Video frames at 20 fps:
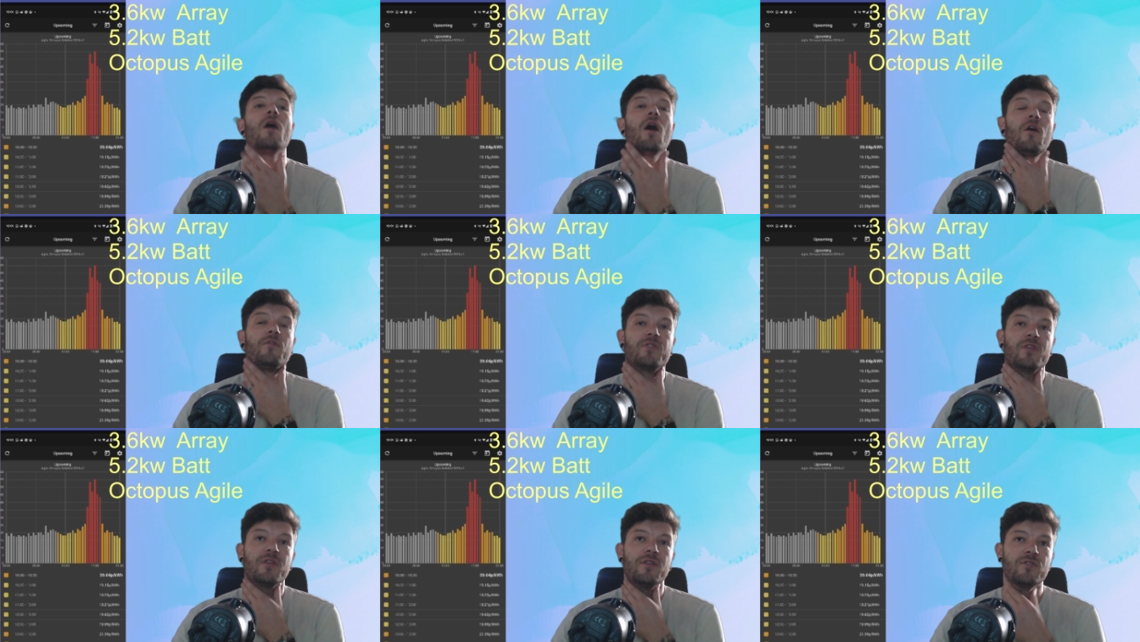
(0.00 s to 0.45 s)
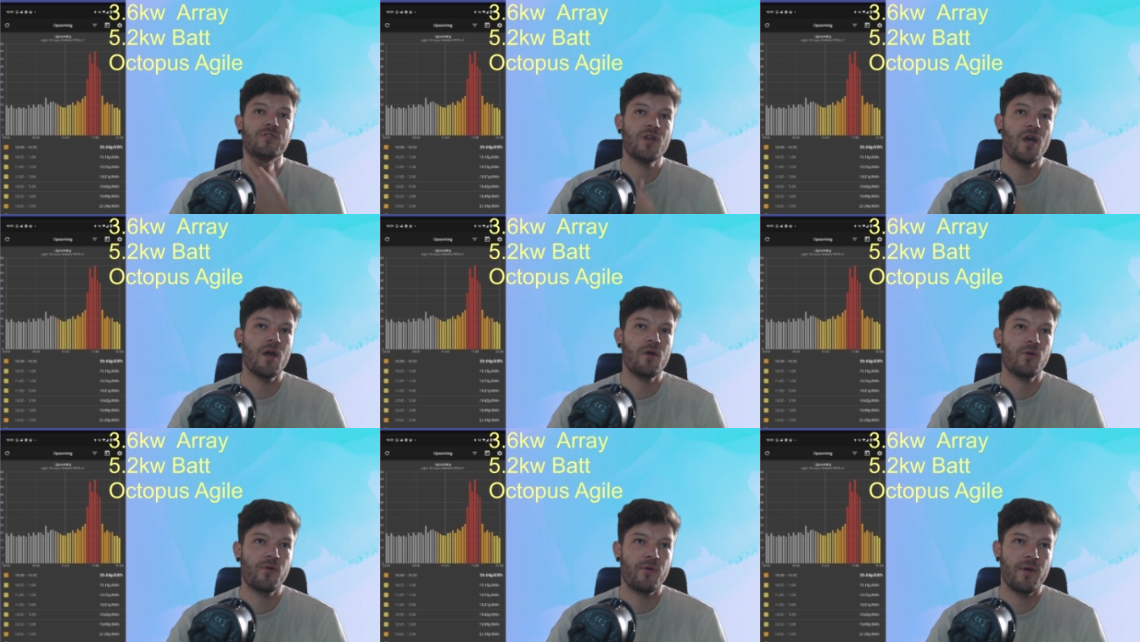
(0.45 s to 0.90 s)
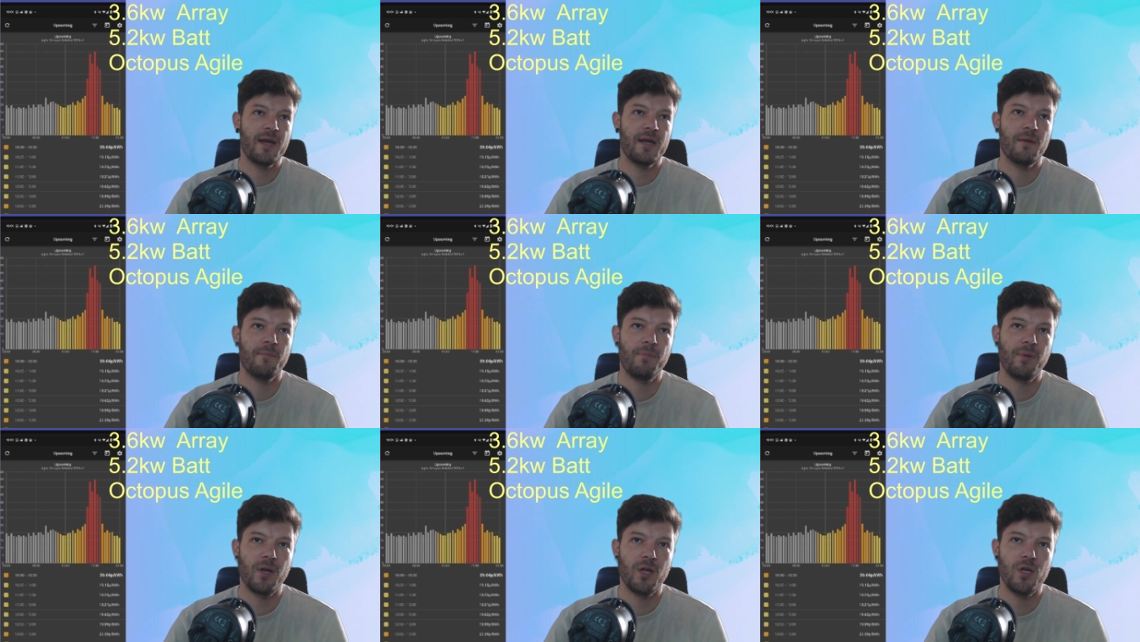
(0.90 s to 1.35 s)
Obviously, there's no green
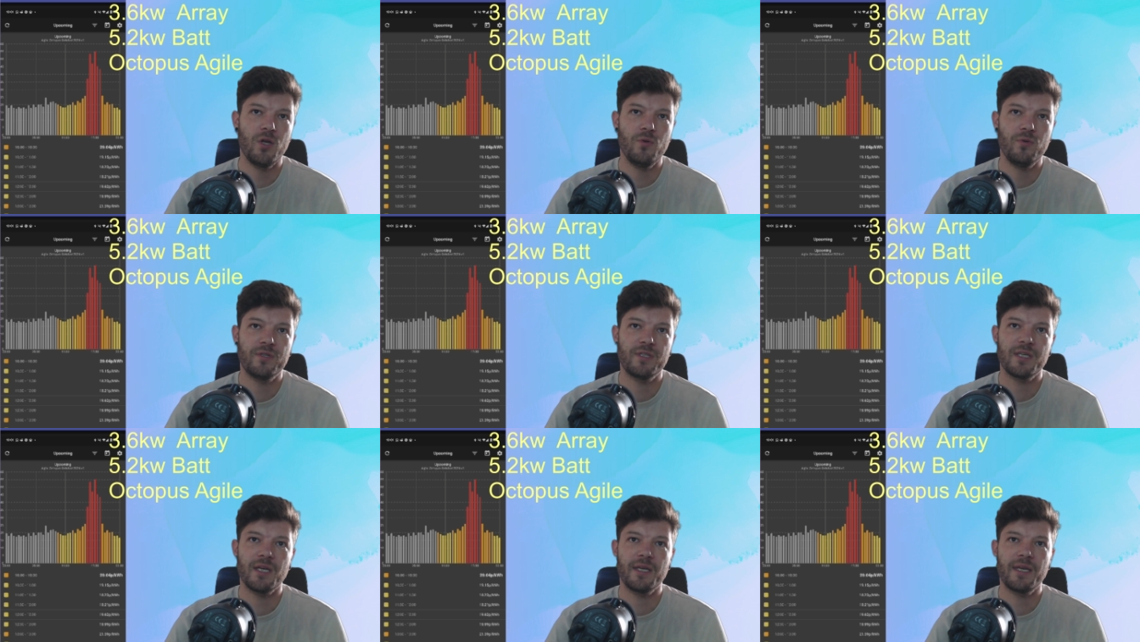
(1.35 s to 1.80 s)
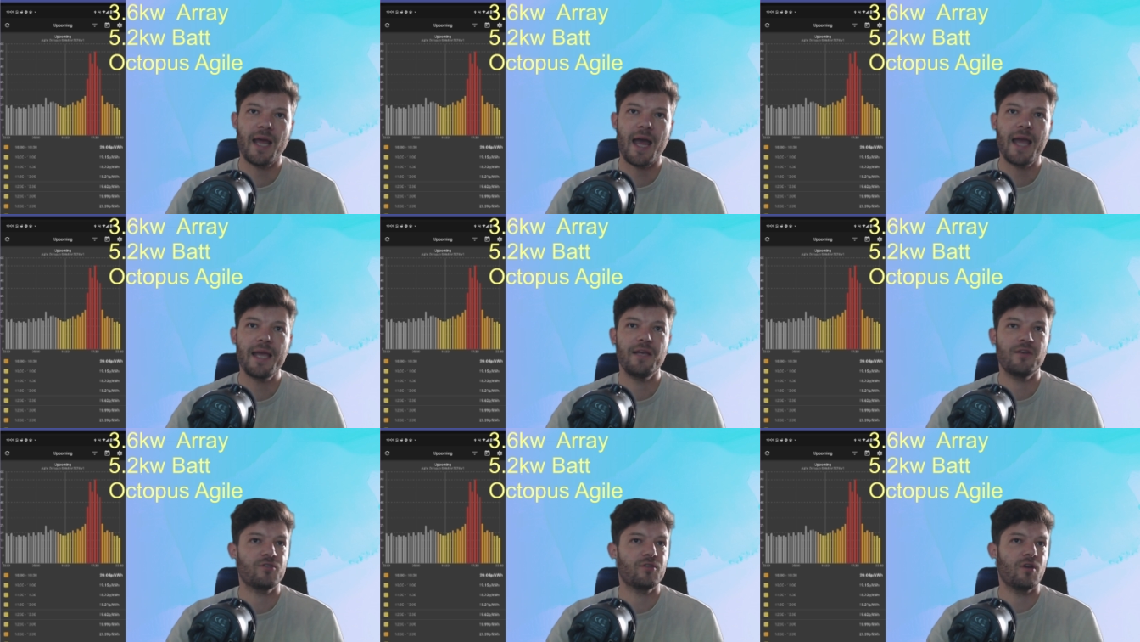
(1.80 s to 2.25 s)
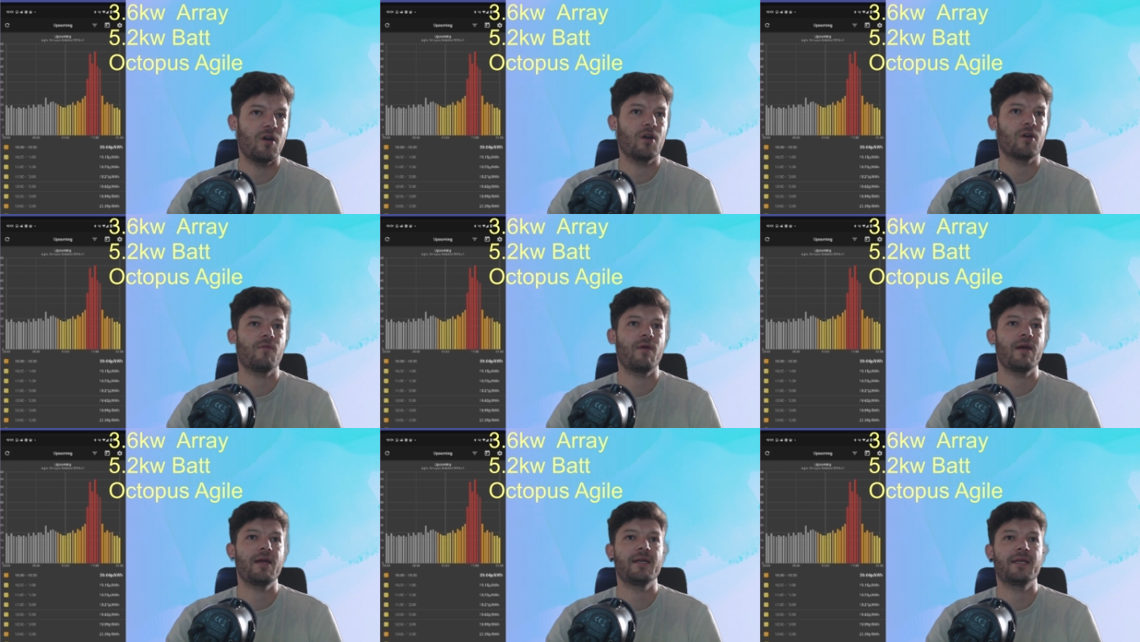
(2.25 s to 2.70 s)
and blue today. It's not a
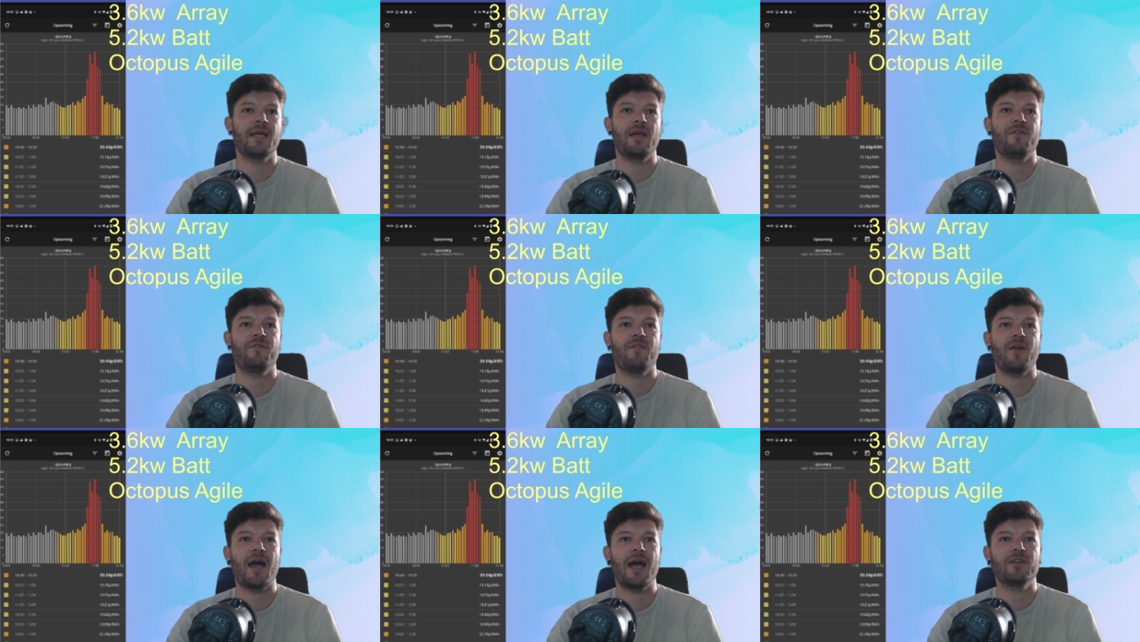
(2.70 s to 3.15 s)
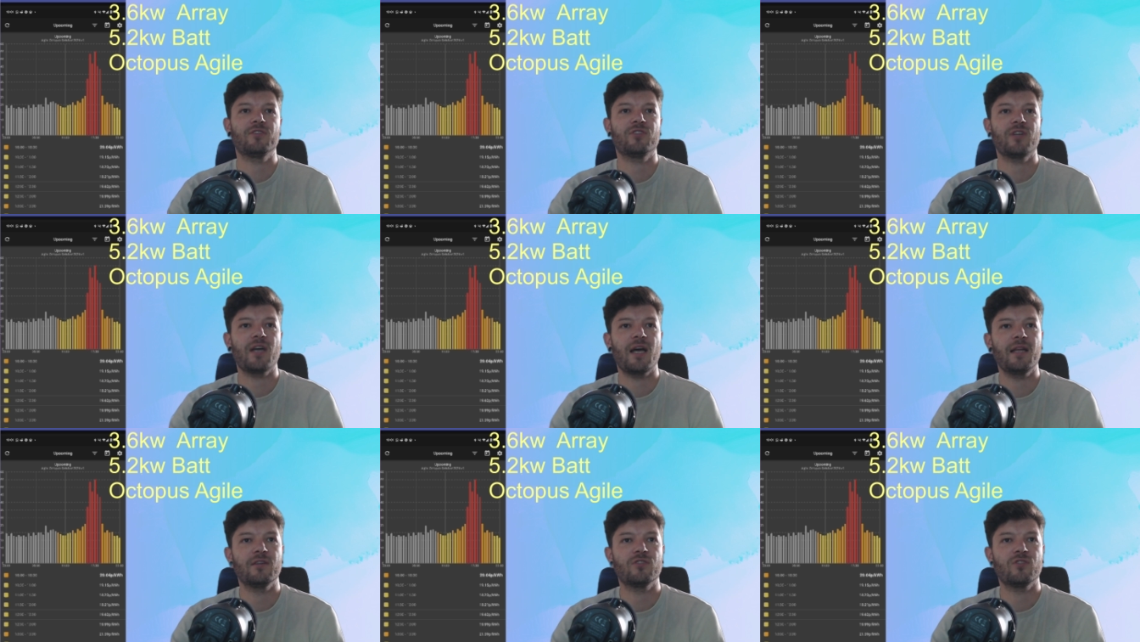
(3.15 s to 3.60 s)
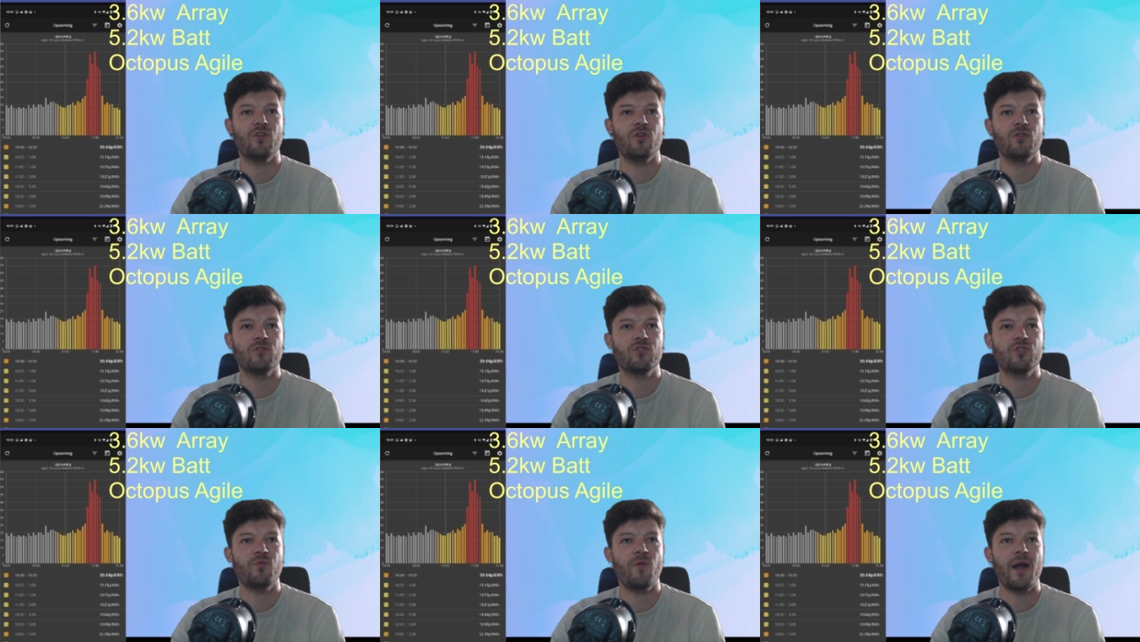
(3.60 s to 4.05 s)
great day for Agile. It's
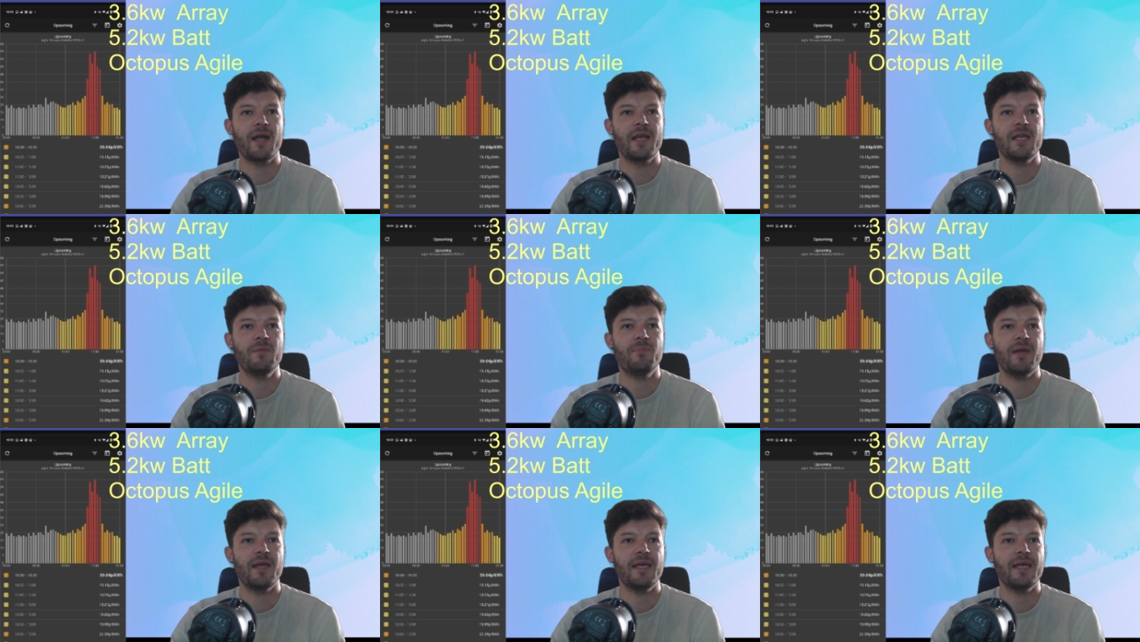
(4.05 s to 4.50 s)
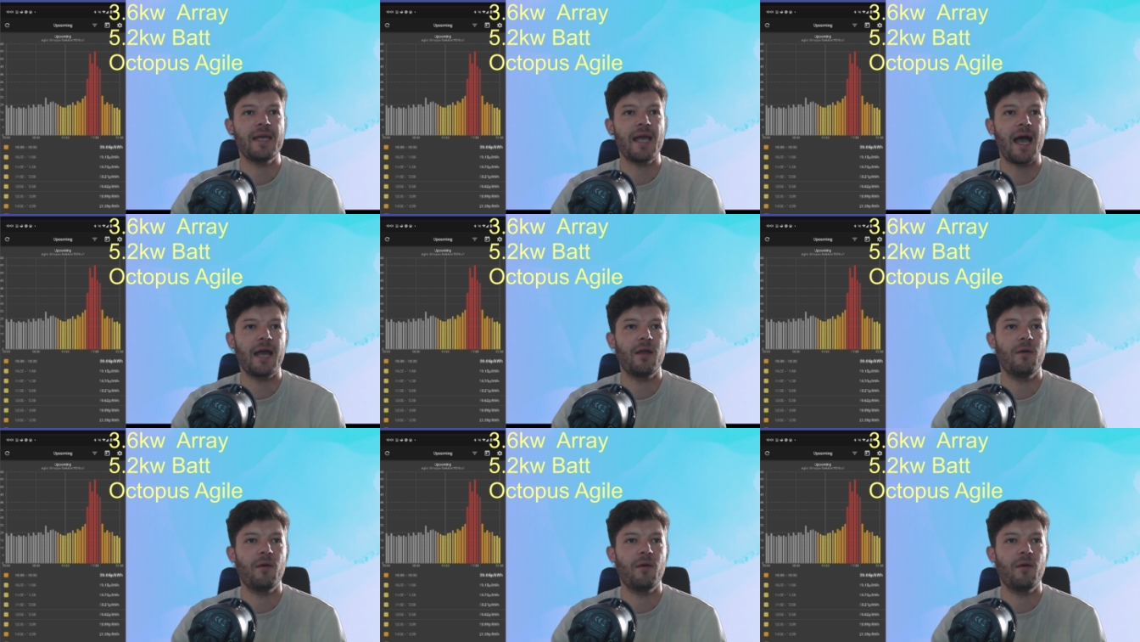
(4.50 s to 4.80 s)
all 20p and